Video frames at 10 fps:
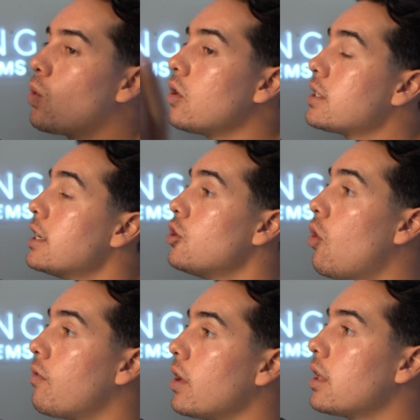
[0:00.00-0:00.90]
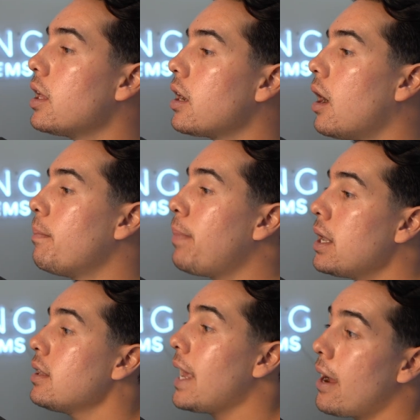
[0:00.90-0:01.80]
well as they do over in ClickUp,
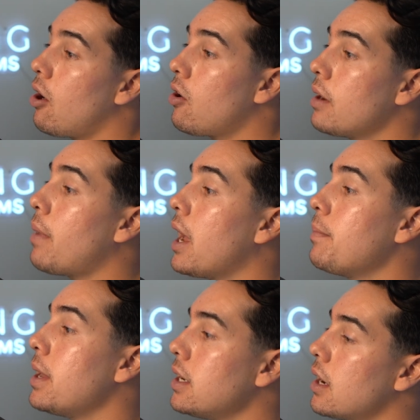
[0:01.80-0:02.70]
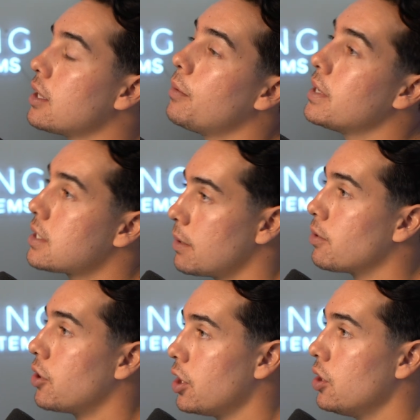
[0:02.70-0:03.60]
but they are, in my opinion, a little bit simpler to